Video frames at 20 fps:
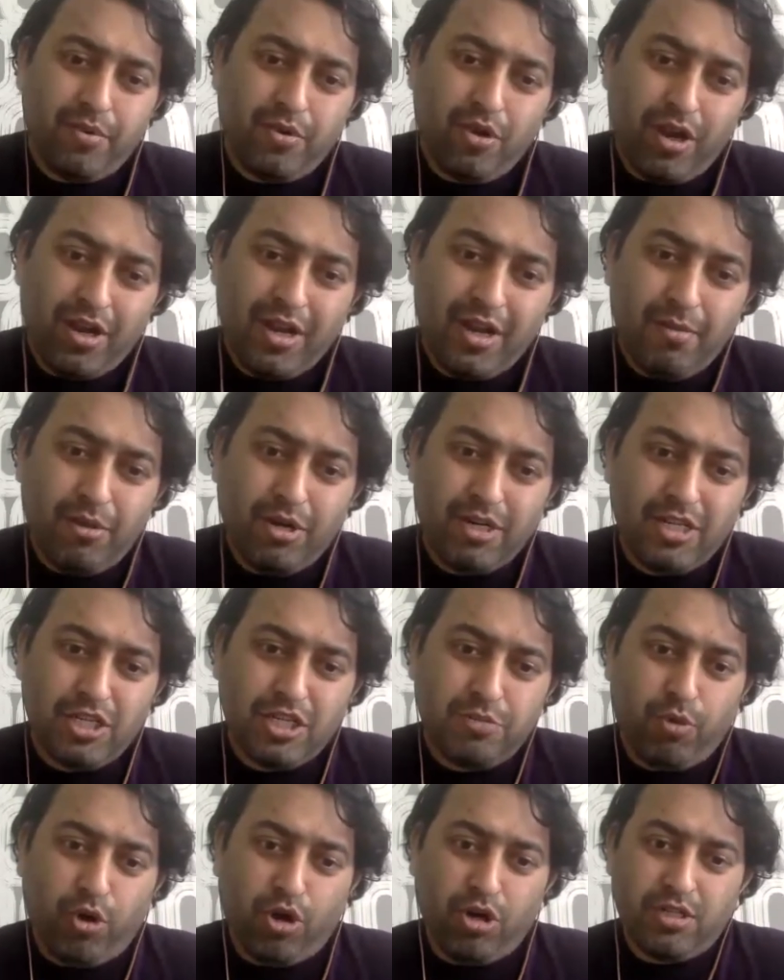Talking about the
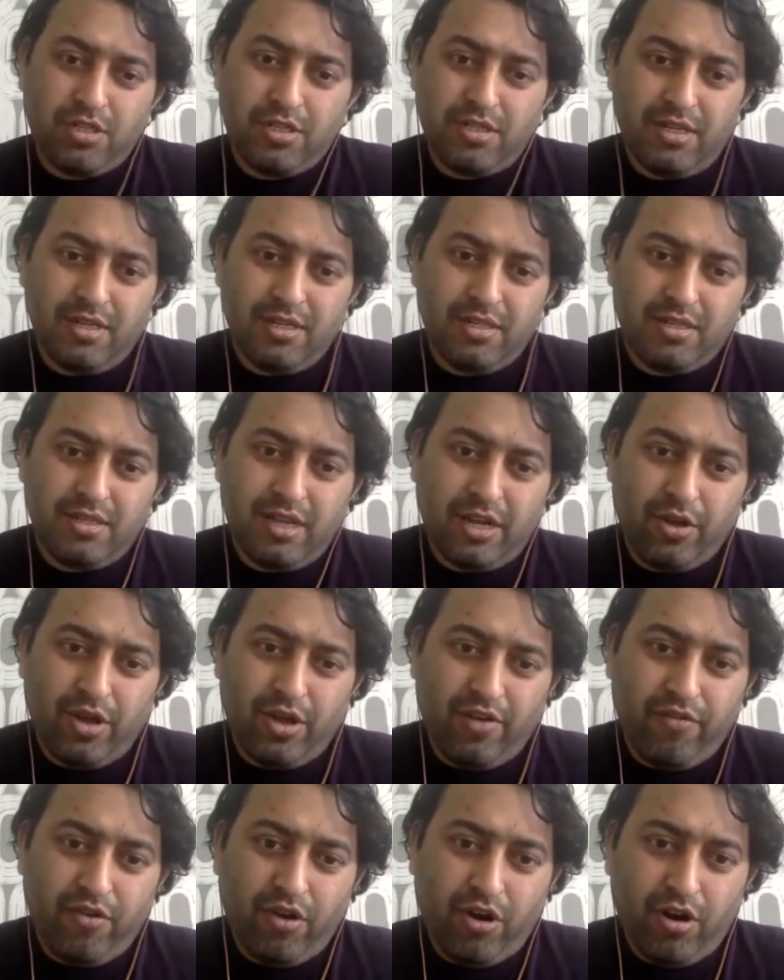sponsors that you
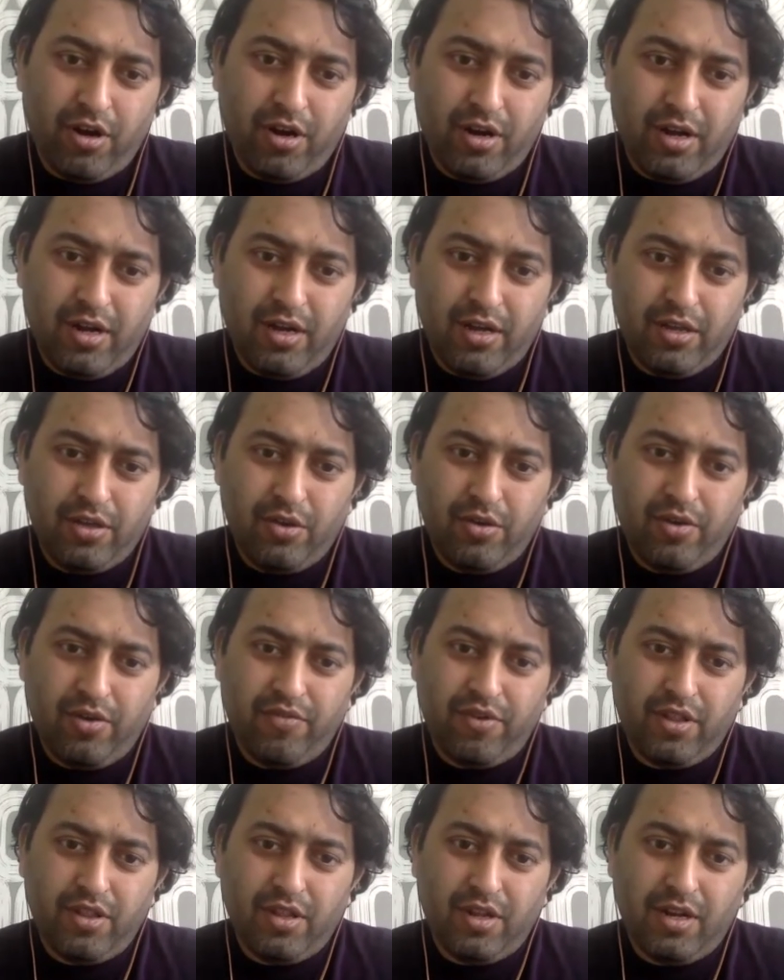have got, you have
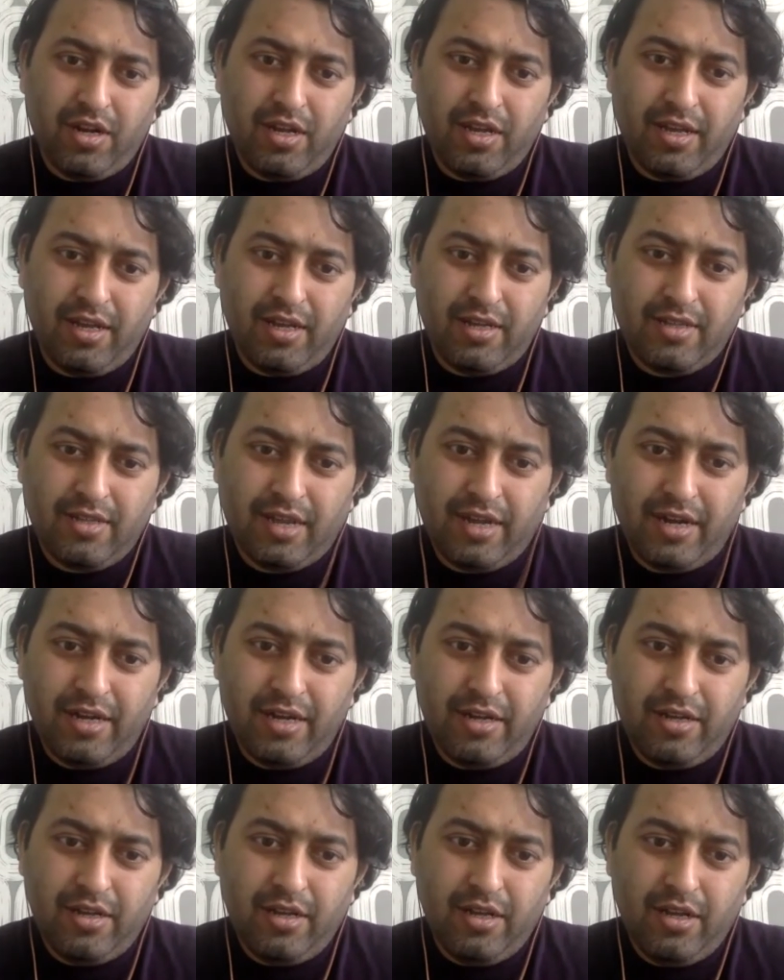recently signed
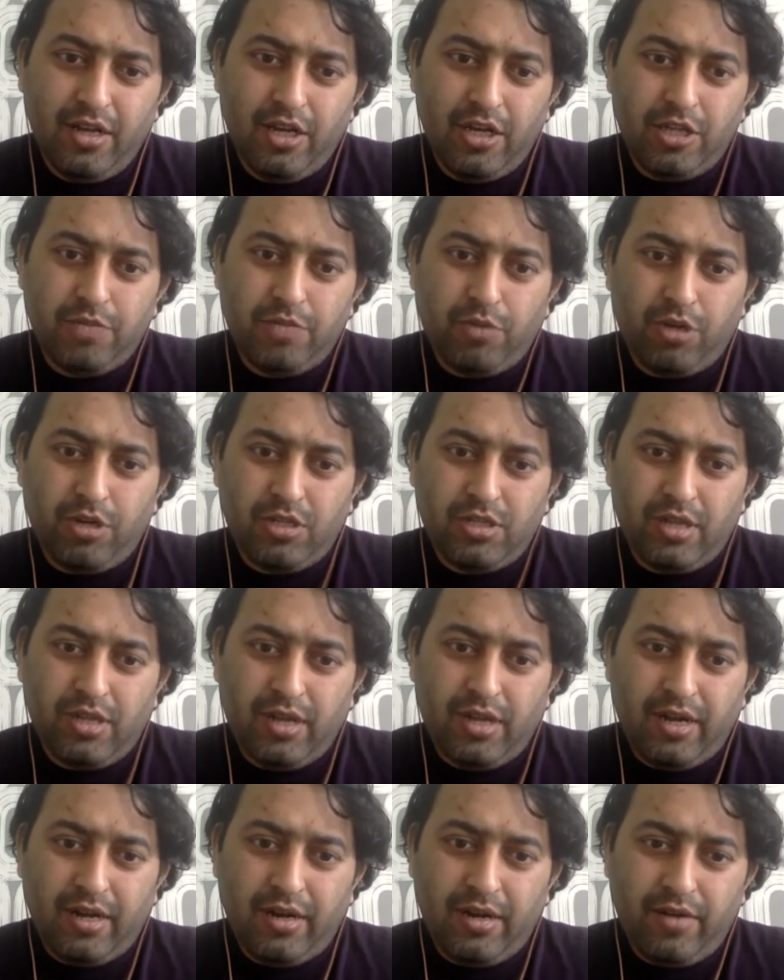a sponsor
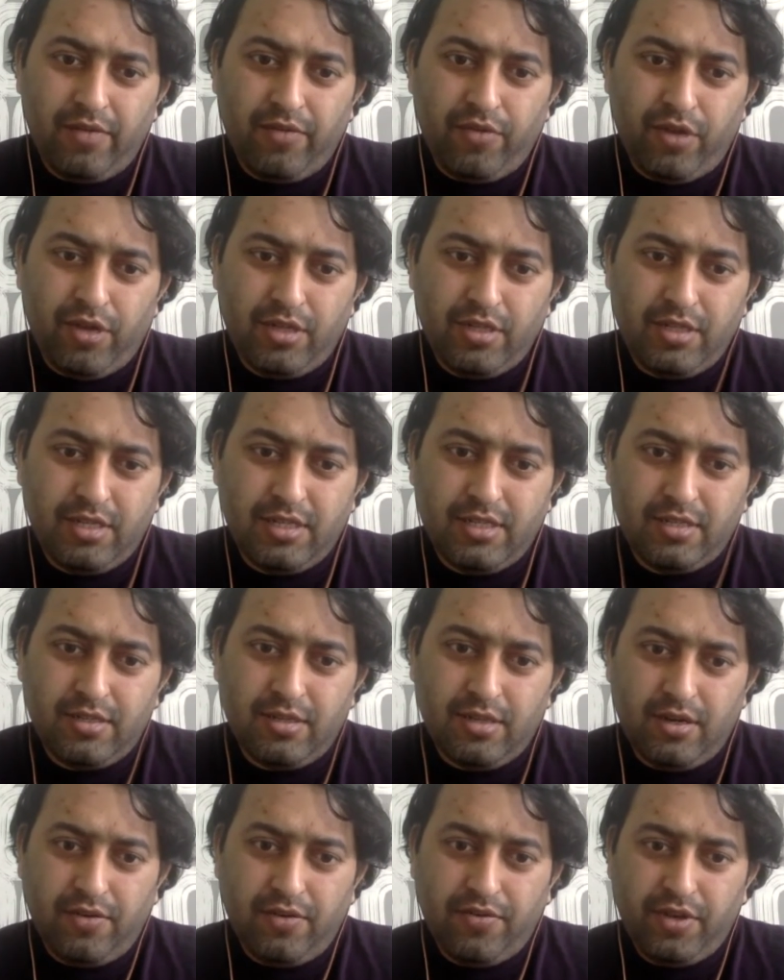and for a
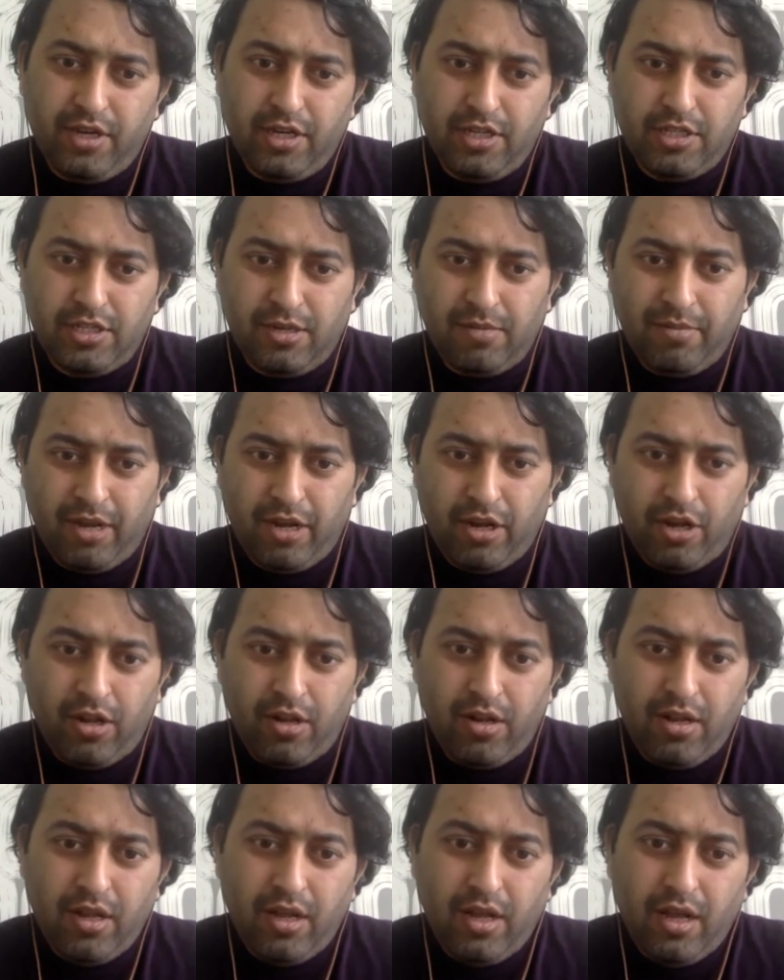six-figure sum and all.
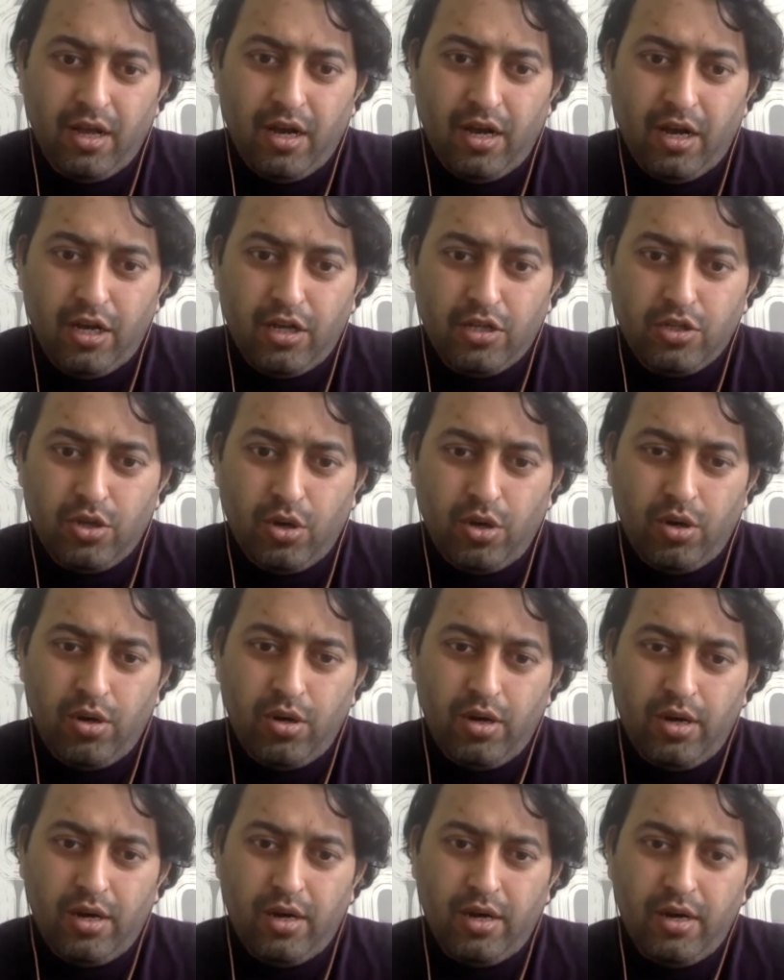
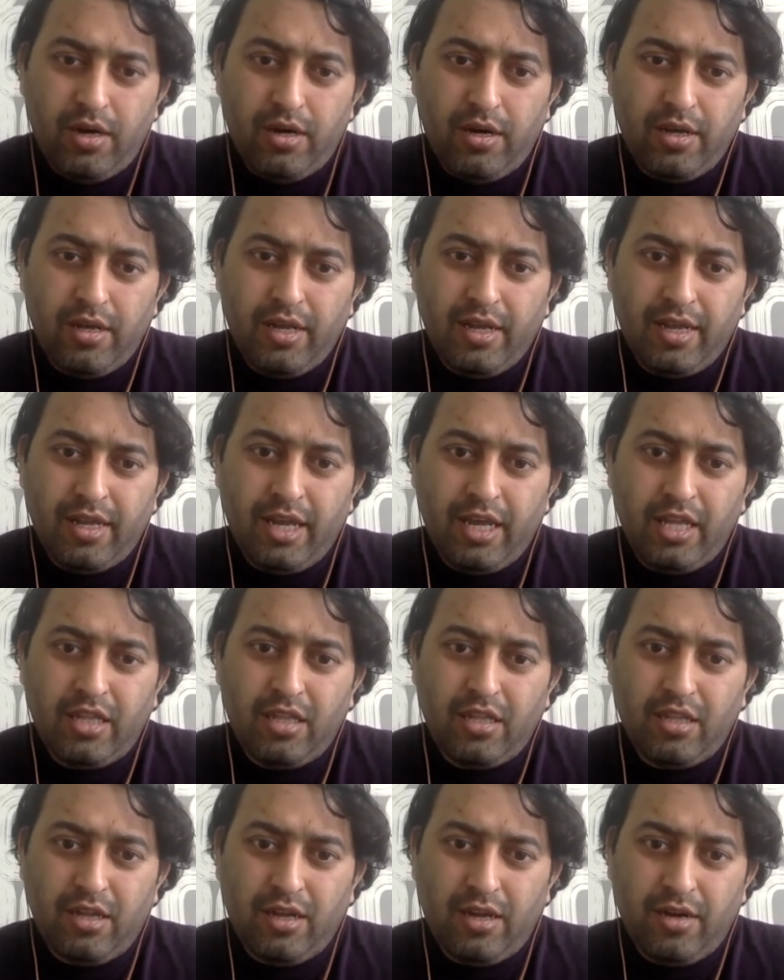So in
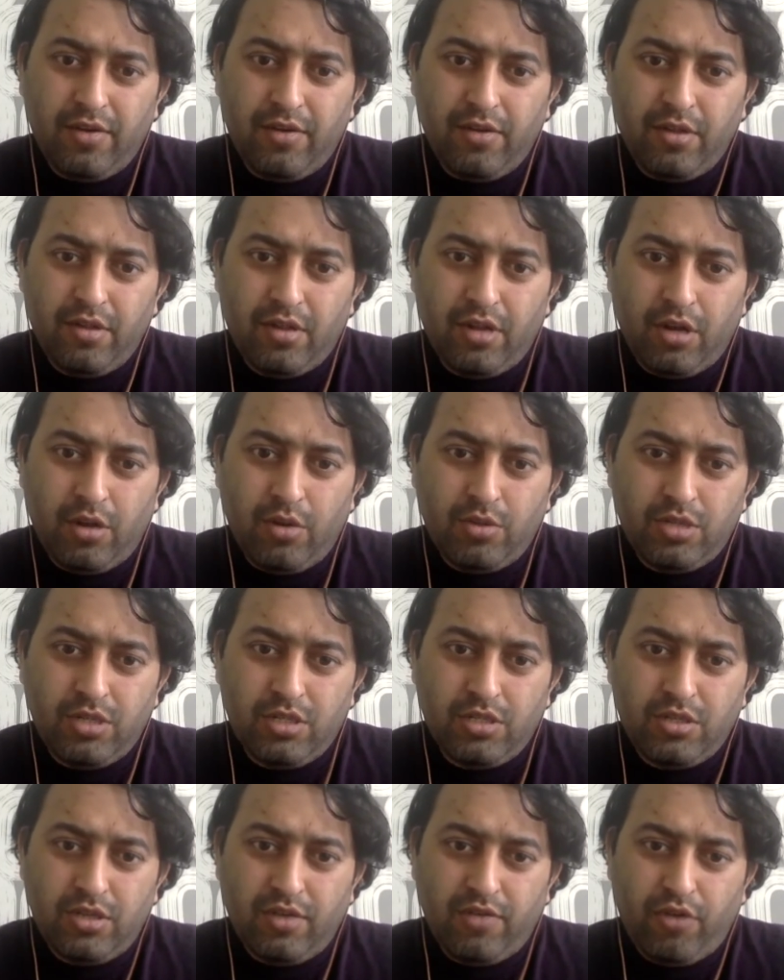case now,
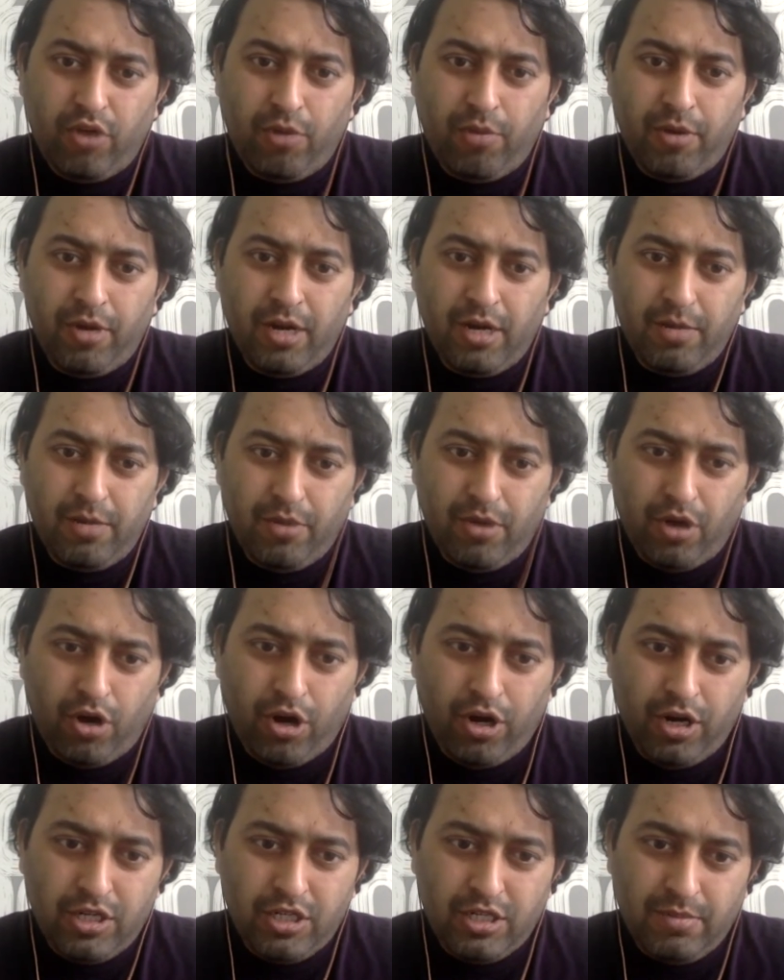since you have opened up
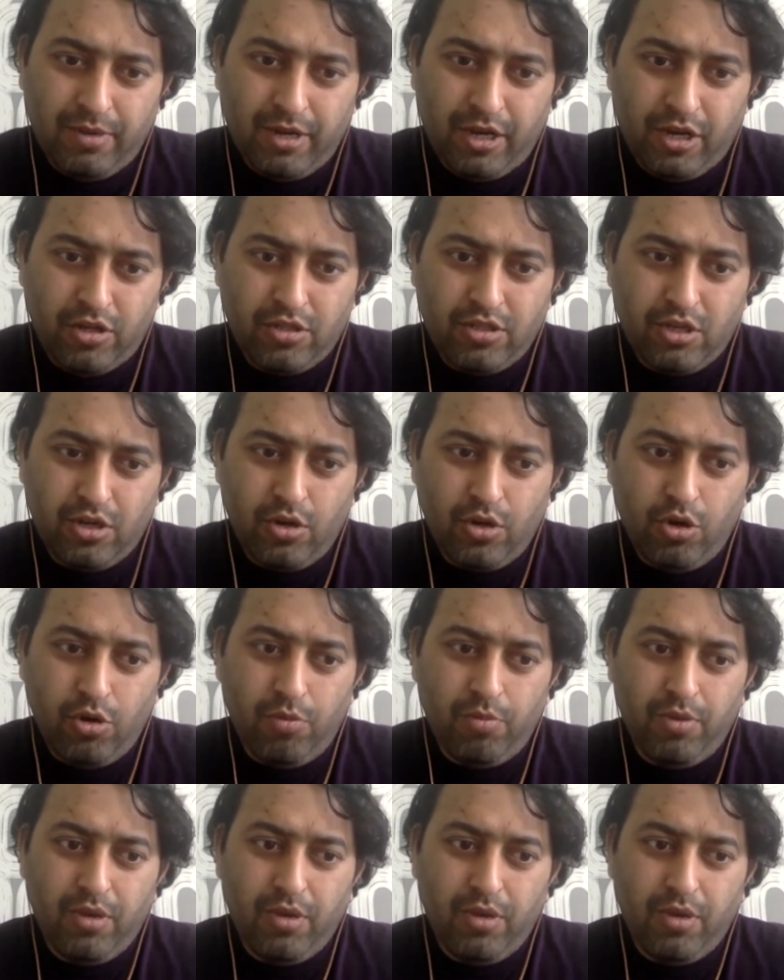ownership across the globe,